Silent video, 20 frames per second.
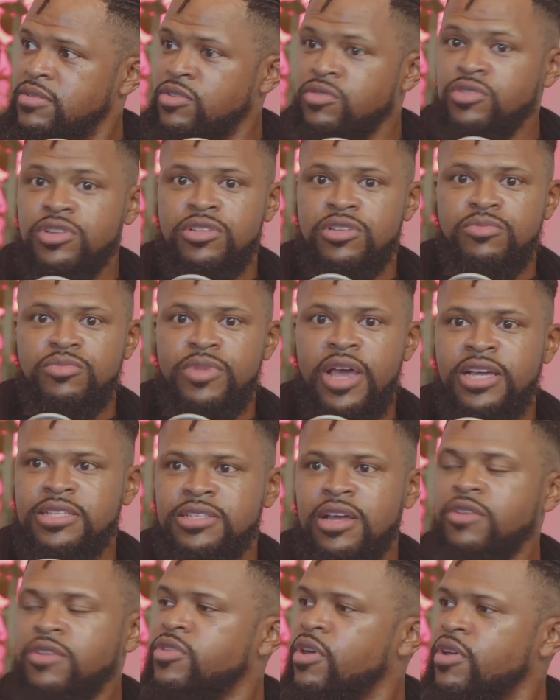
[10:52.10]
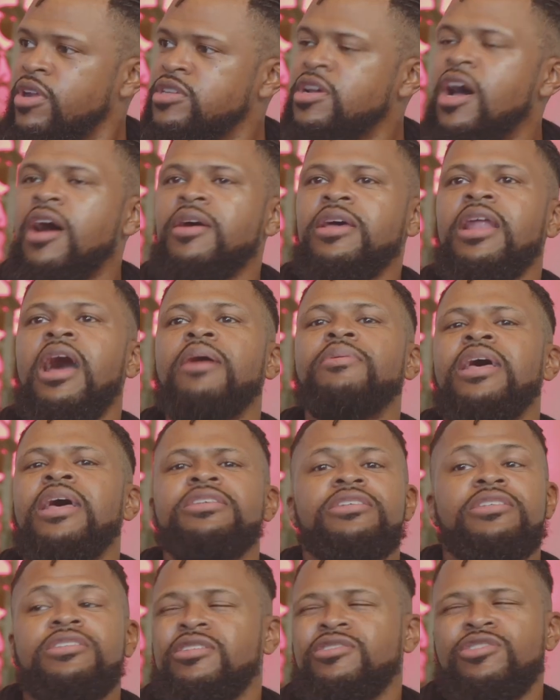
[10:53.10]
You just X'd out 30 jobs. And that's
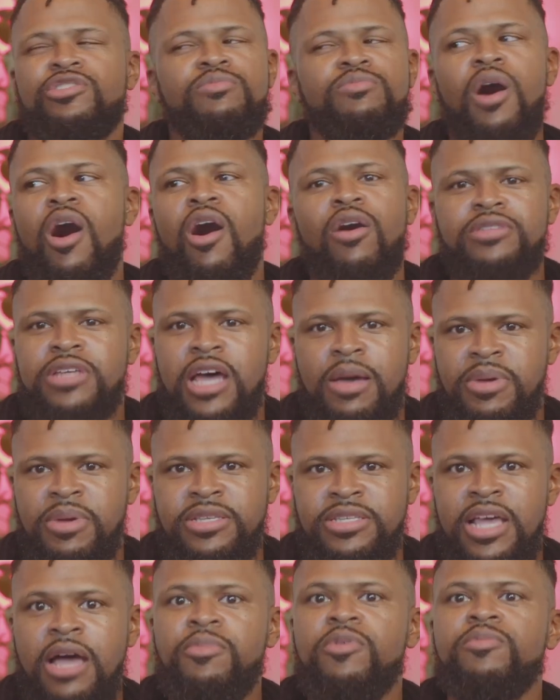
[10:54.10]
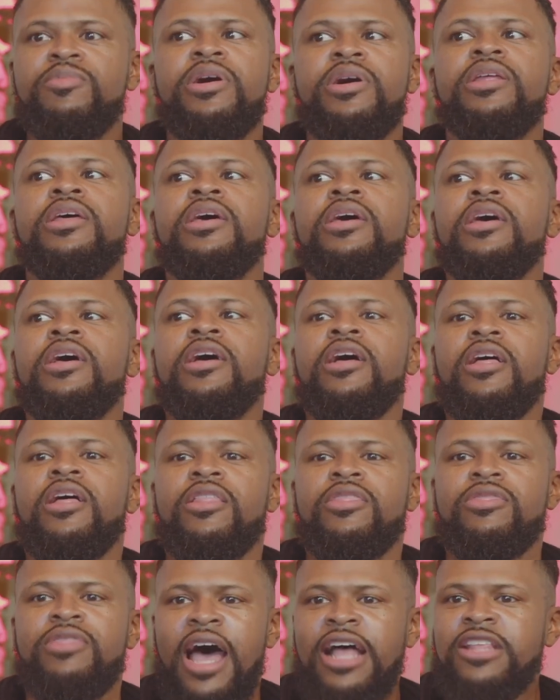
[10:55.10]
just a small time example, but
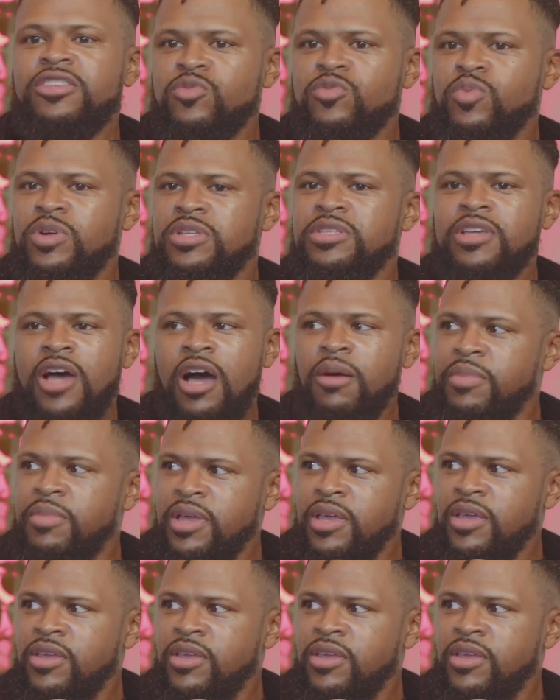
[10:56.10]
that's what's coming.